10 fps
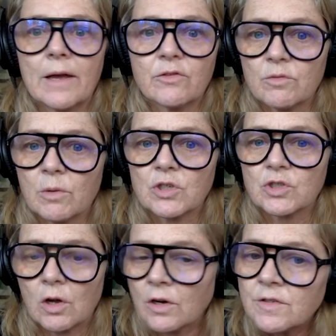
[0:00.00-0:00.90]
through
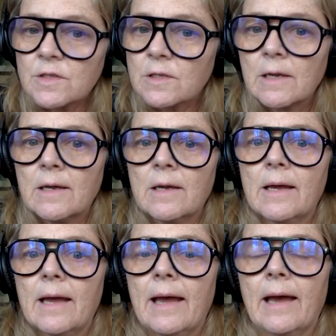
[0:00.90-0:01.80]
martial arts
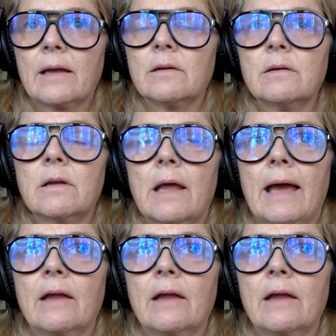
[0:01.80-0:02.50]
and